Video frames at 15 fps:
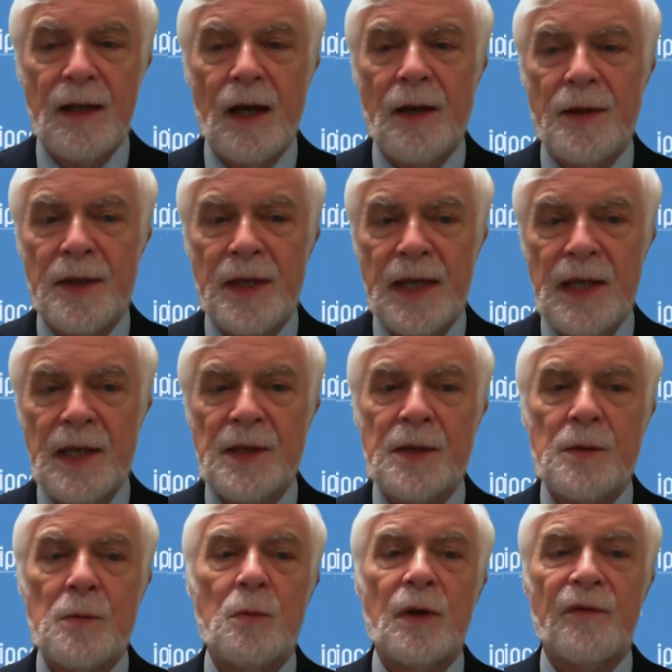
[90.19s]
and
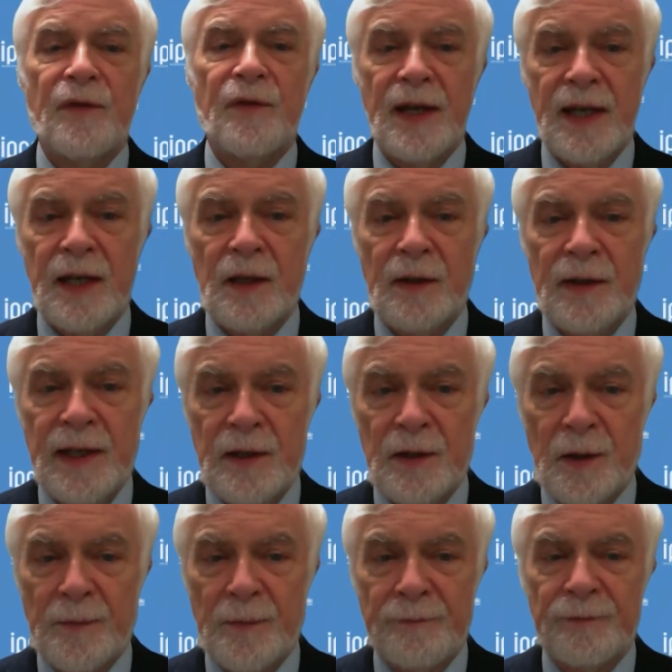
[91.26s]
these were very
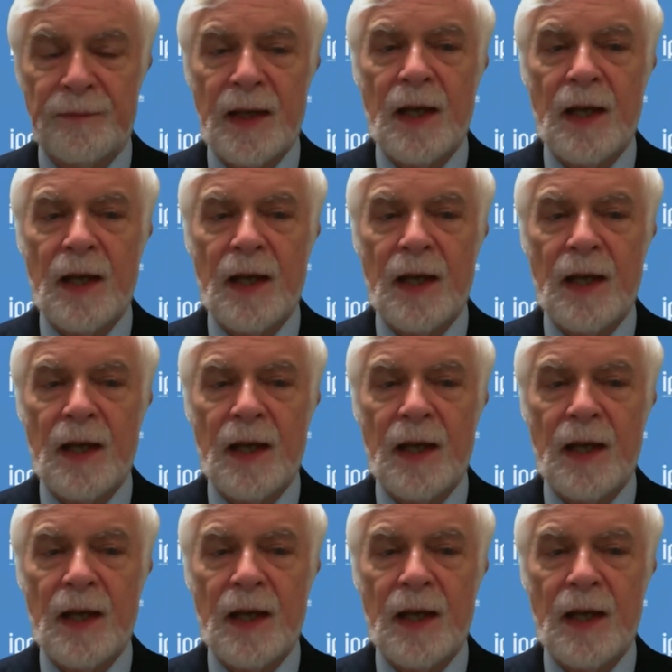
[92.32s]
clear.